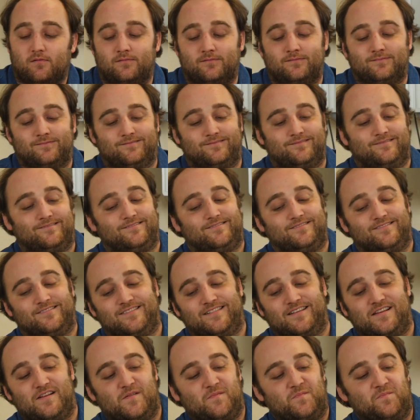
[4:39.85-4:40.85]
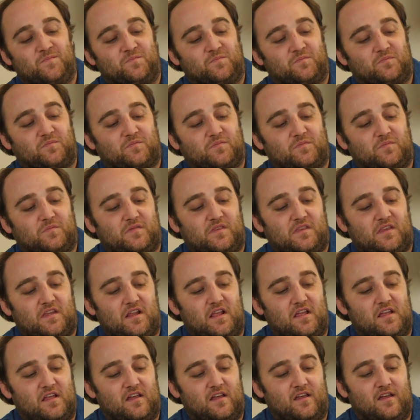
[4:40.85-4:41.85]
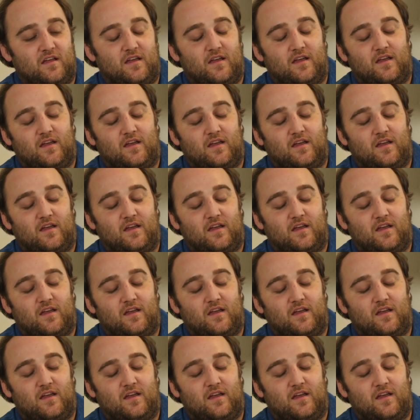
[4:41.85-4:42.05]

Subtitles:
(no one is talking)